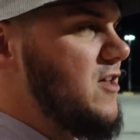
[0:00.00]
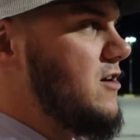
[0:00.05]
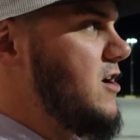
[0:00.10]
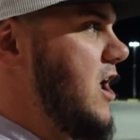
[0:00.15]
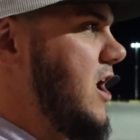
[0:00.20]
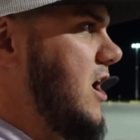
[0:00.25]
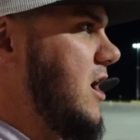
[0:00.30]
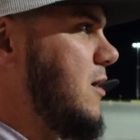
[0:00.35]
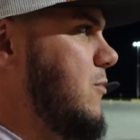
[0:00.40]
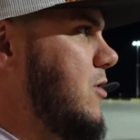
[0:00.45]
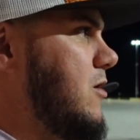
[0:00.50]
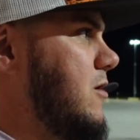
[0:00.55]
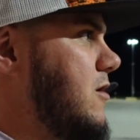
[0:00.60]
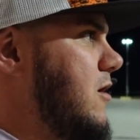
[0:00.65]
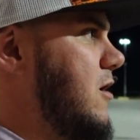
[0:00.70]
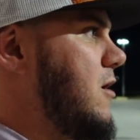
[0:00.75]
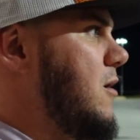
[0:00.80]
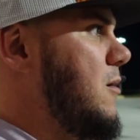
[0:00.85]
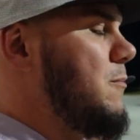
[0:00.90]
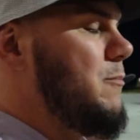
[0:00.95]
the name.
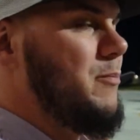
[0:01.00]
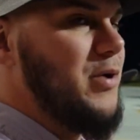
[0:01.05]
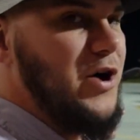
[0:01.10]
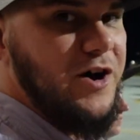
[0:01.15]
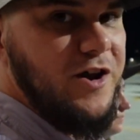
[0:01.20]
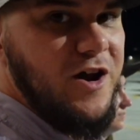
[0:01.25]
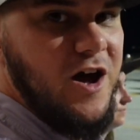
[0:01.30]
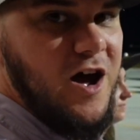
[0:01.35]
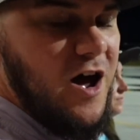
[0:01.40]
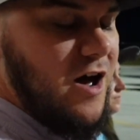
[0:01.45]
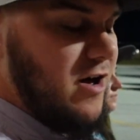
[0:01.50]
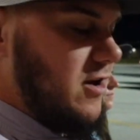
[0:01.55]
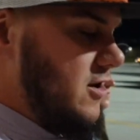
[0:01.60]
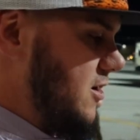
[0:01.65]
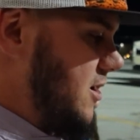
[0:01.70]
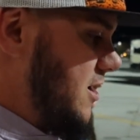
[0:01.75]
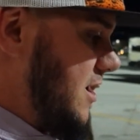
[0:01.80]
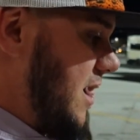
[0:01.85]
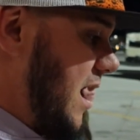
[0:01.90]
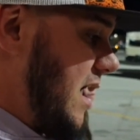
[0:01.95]
But uh,
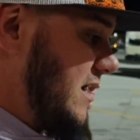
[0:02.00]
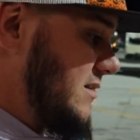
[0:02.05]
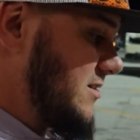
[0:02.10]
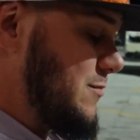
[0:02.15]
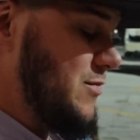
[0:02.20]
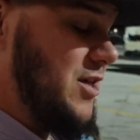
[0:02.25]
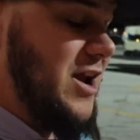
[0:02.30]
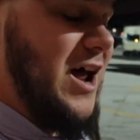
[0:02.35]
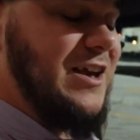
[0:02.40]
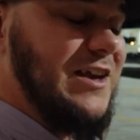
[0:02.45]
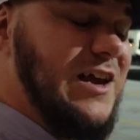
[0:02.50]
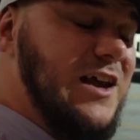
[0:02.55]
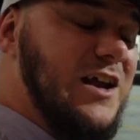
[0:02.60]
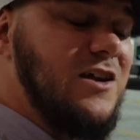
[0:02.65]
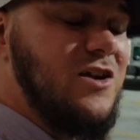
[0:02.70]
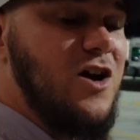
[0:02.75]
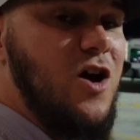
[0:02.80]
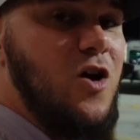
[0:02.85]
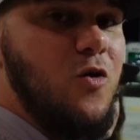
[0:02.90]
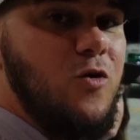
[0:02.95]
Something I
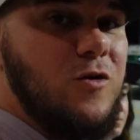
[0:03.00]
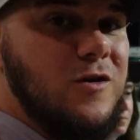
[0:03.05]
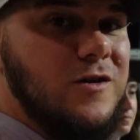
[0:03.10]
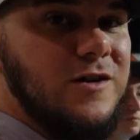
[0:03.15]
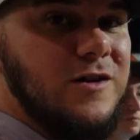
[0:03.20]
didn't know